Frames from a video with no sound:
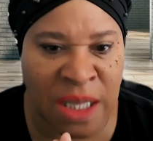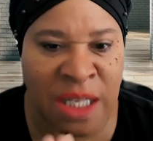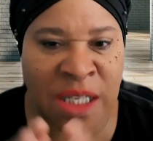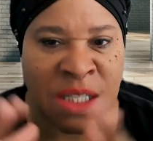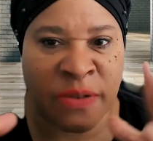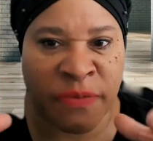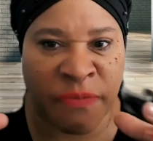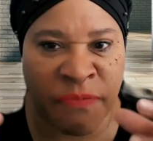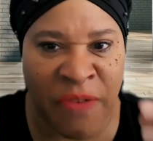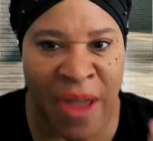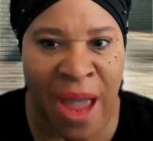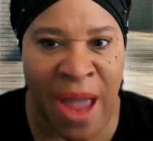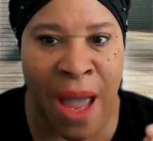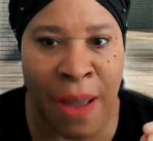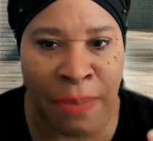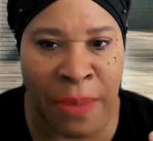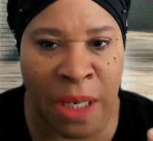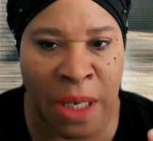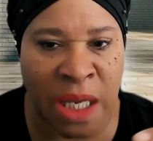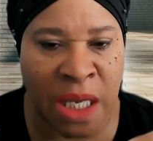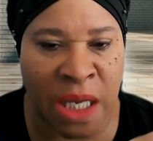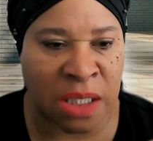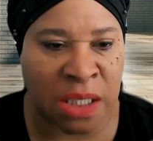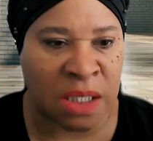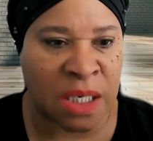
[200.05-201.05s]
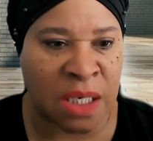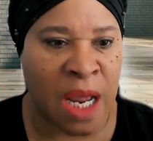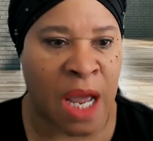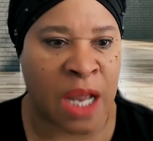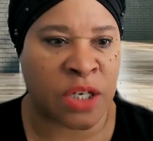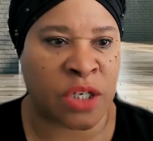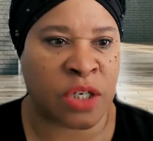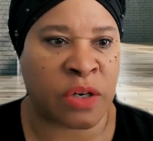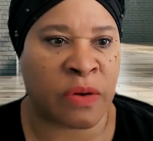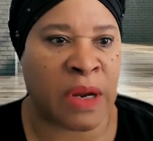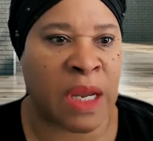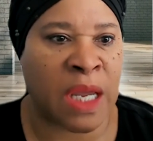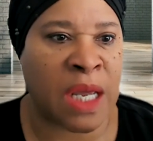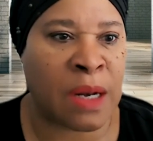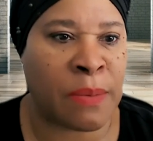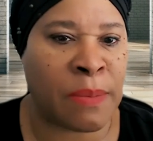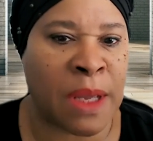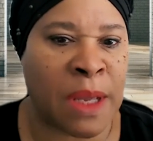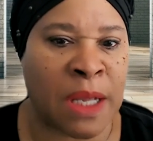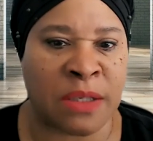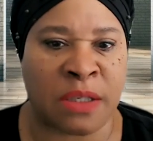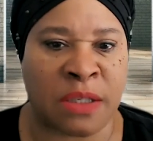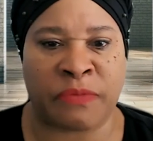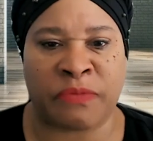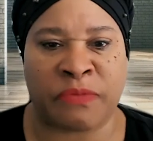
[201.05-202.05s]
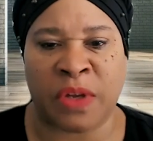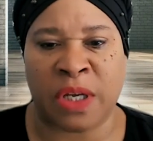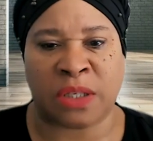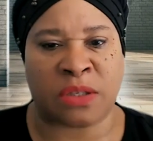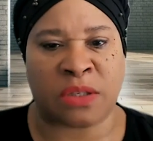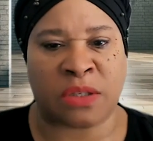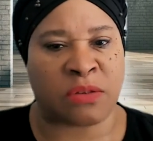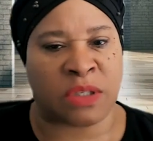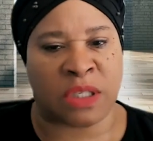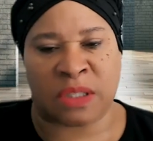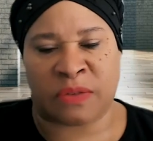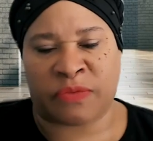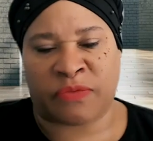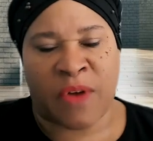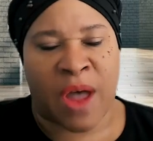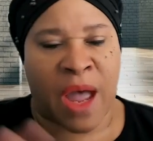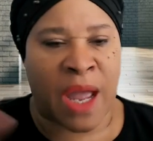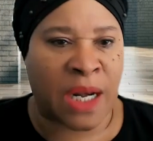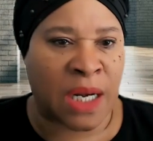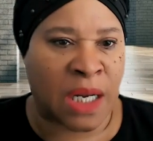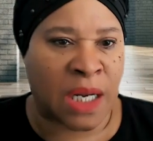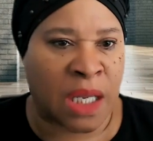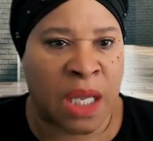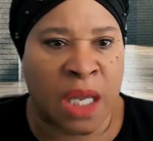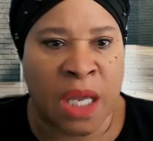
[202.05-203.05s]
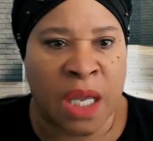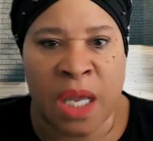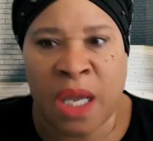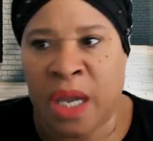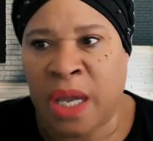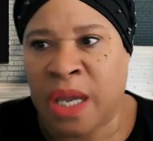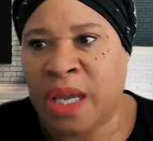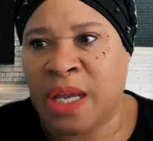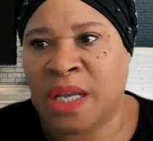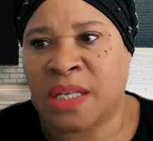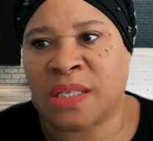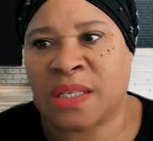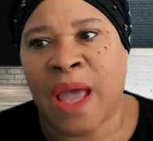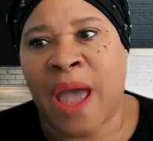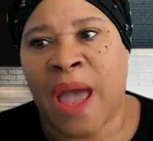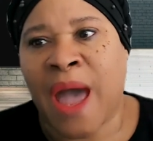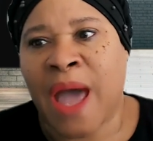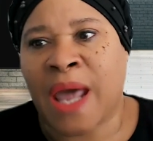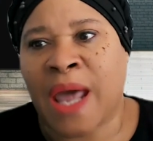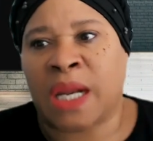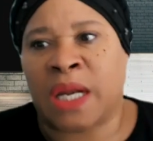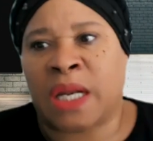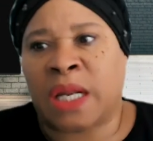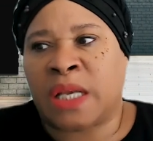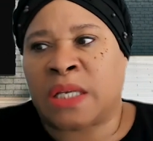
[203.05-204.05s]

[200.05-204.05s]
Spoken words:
This family is not your enemy. And so Victor just finally, he's had it.